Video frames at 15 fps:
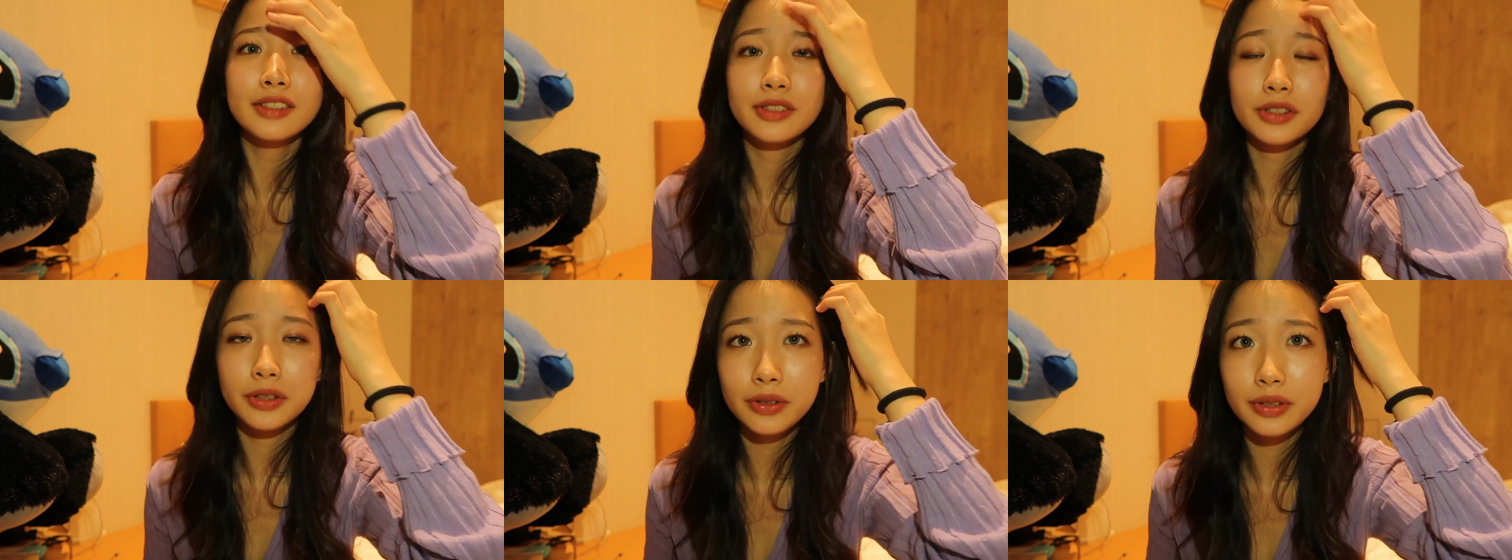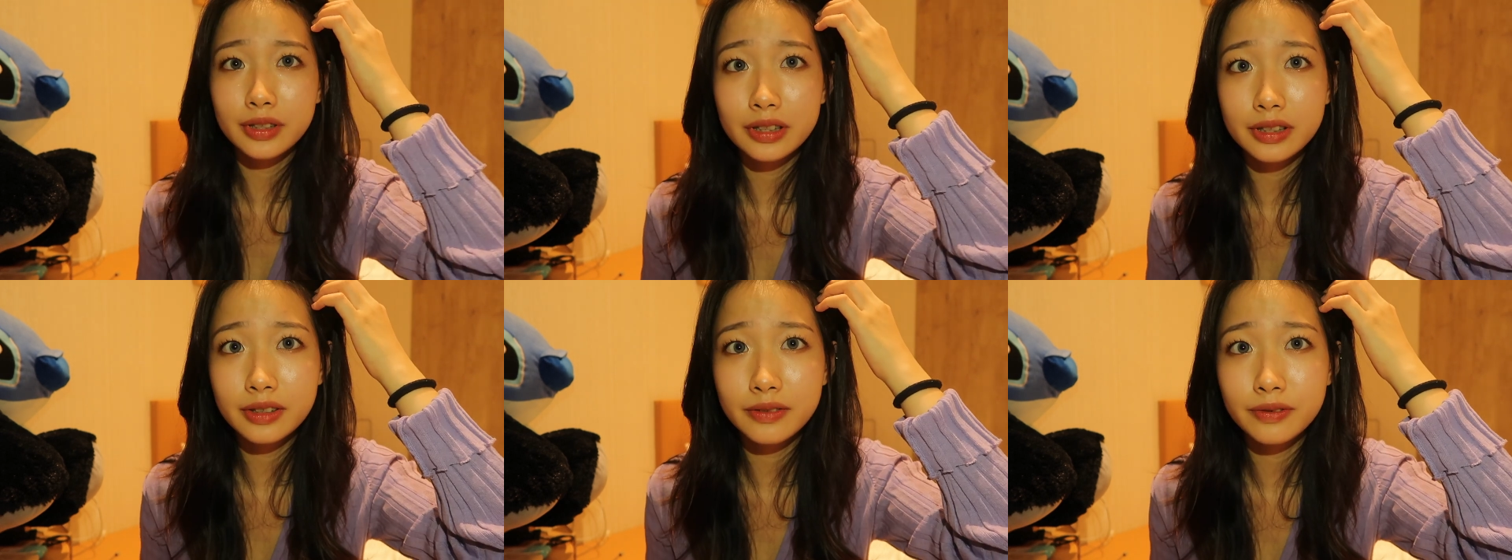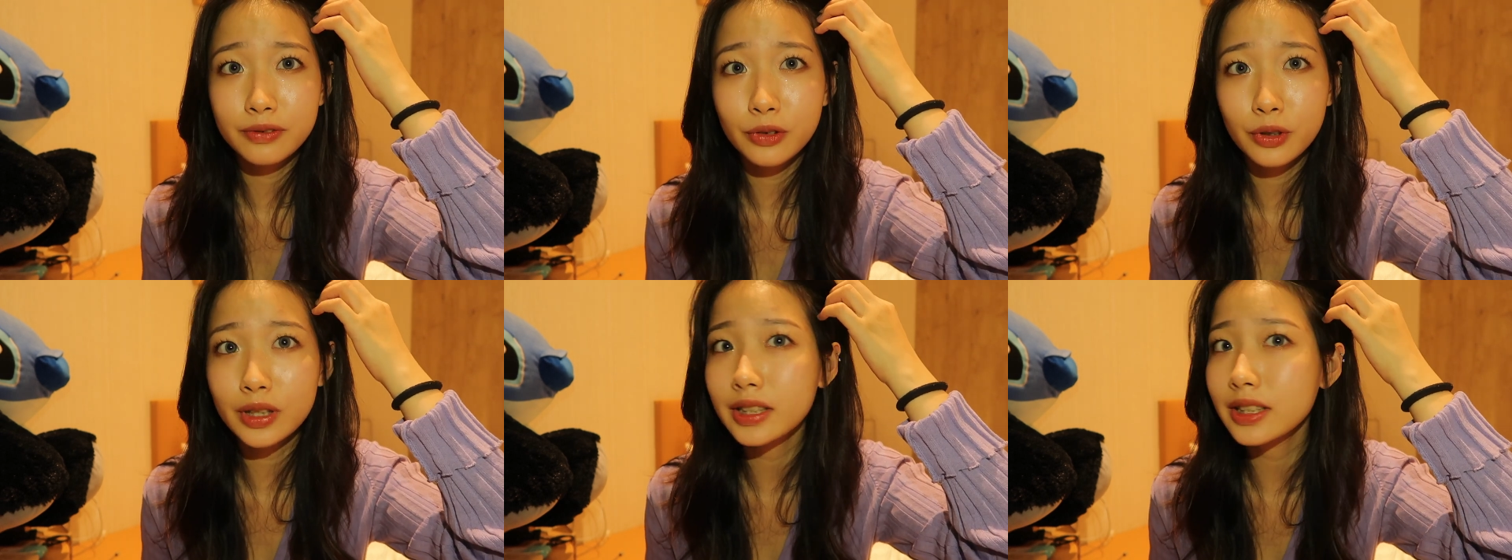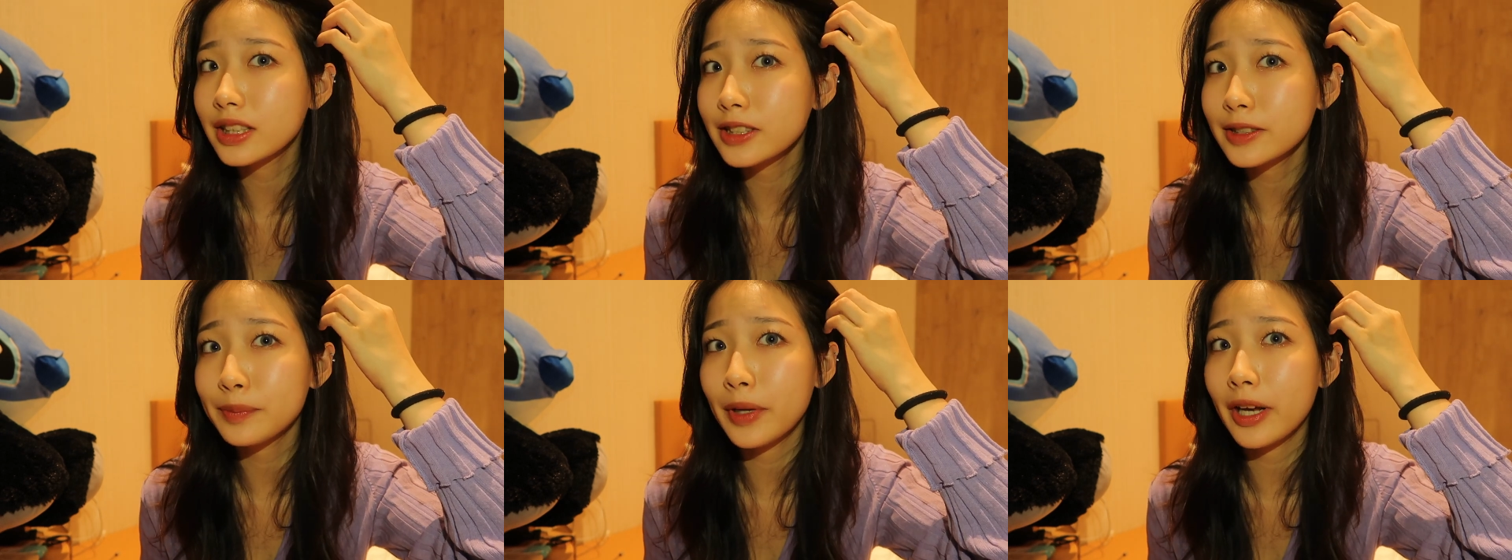So for
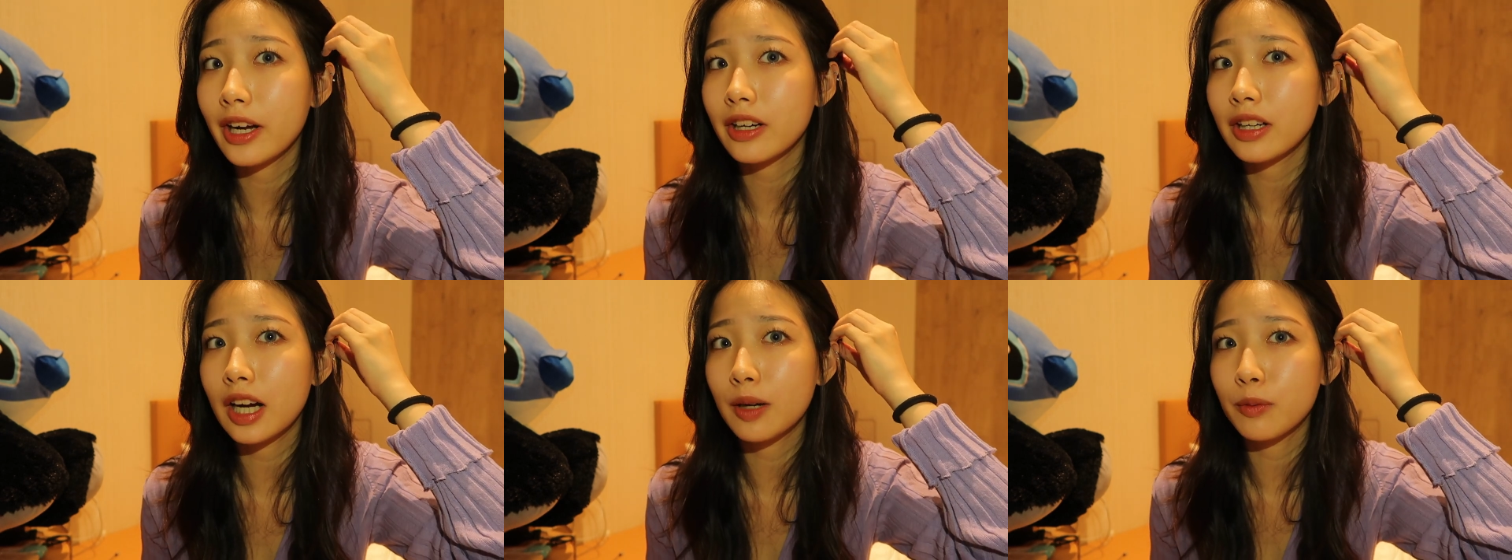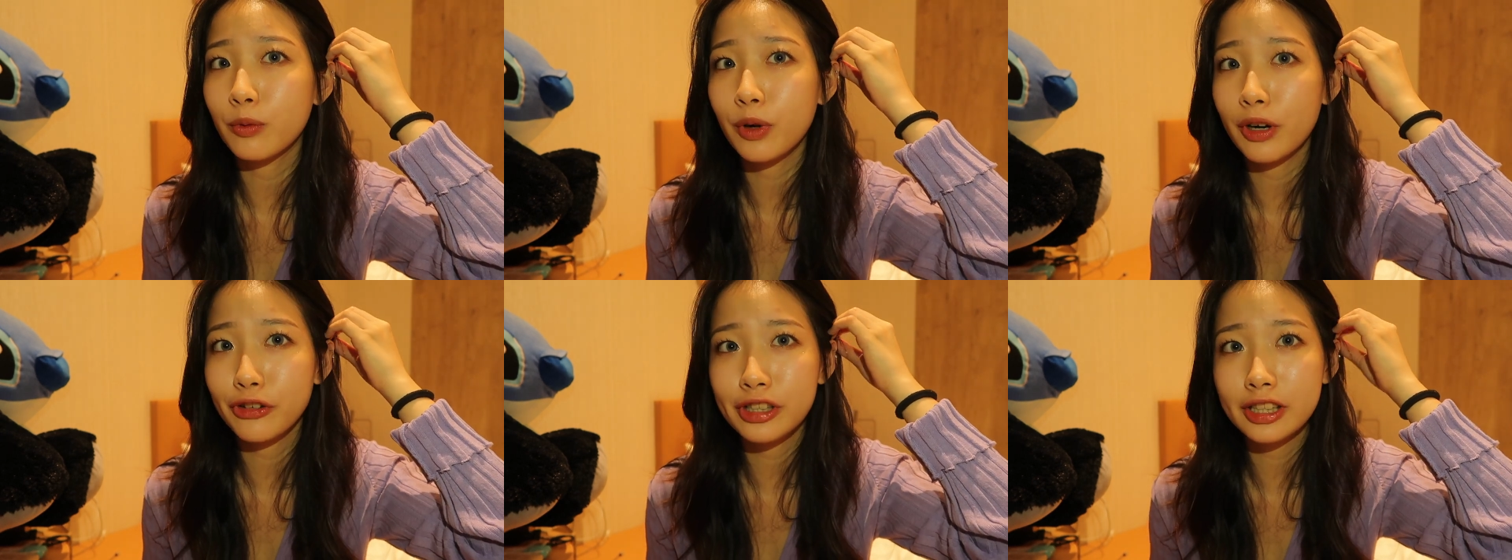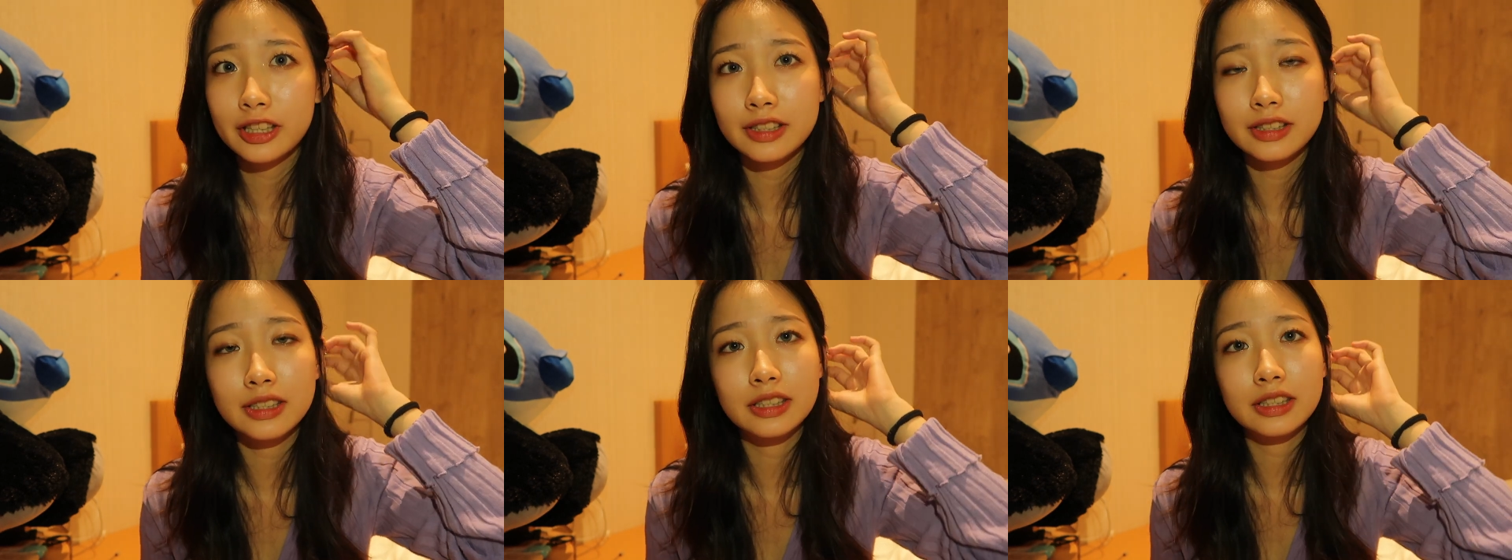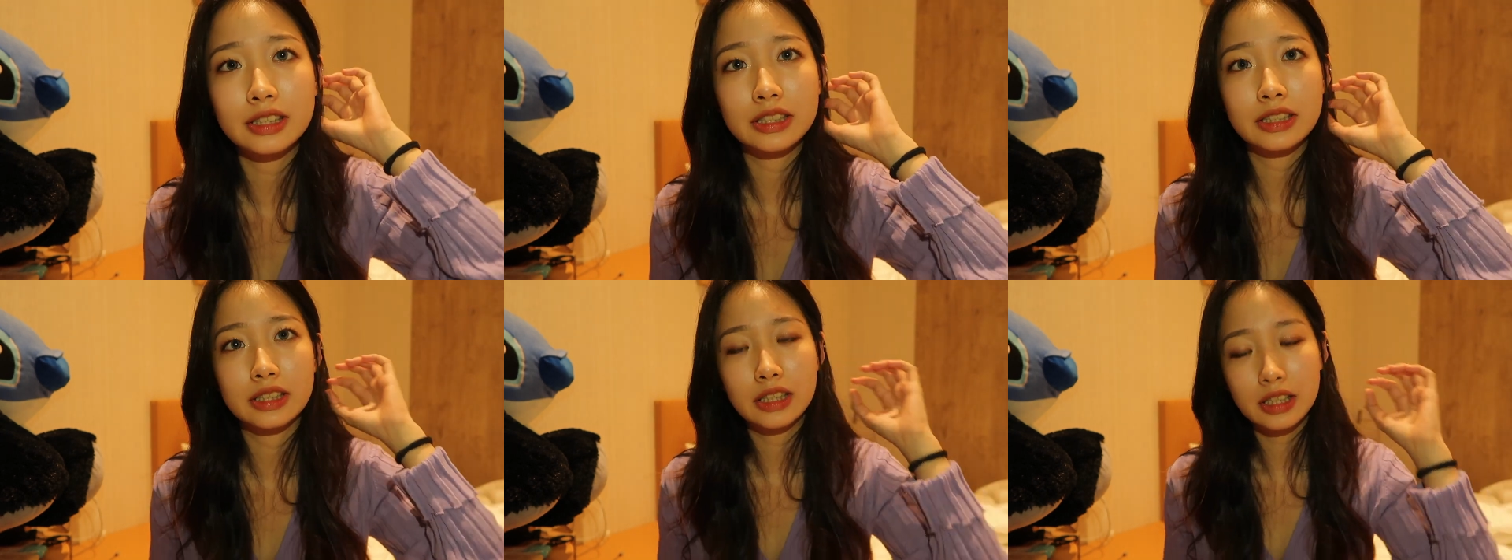this pair, I'm wearing
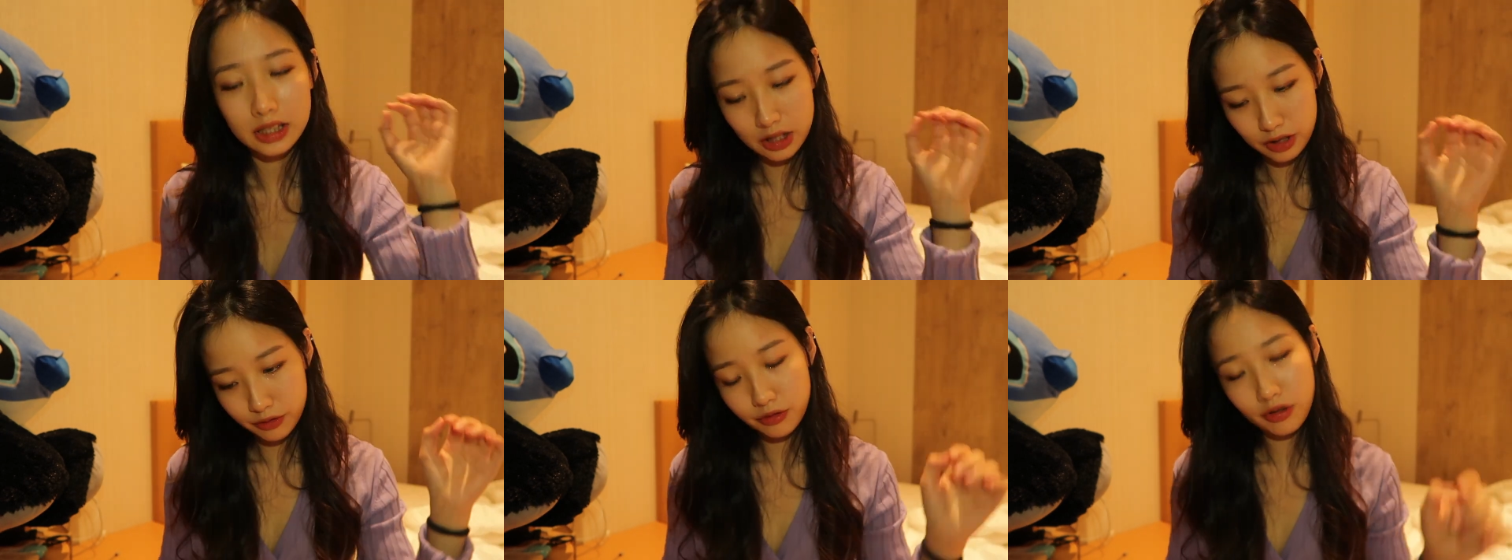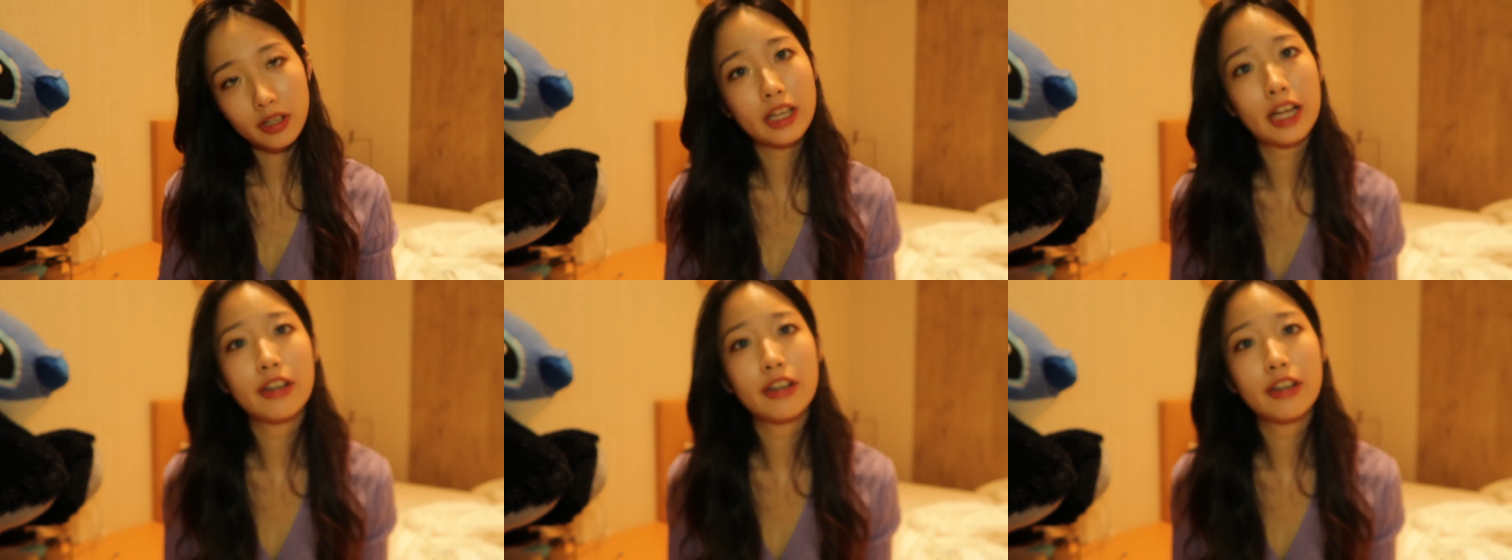the Rock